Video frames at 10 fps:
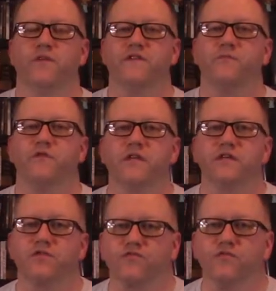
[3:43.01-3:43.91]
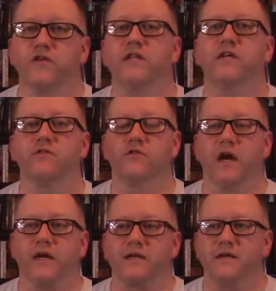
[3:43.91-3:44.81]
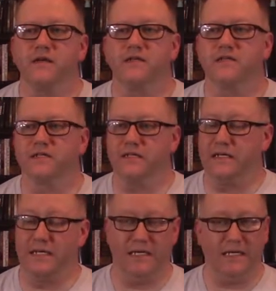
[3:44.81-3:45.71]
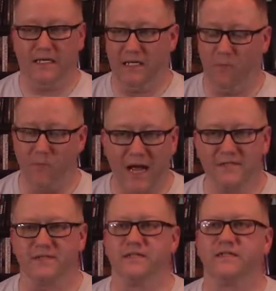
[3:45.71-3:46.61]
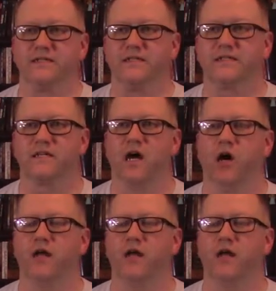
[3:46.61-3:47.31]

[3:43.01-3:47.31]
what this movie does really right is it amasses this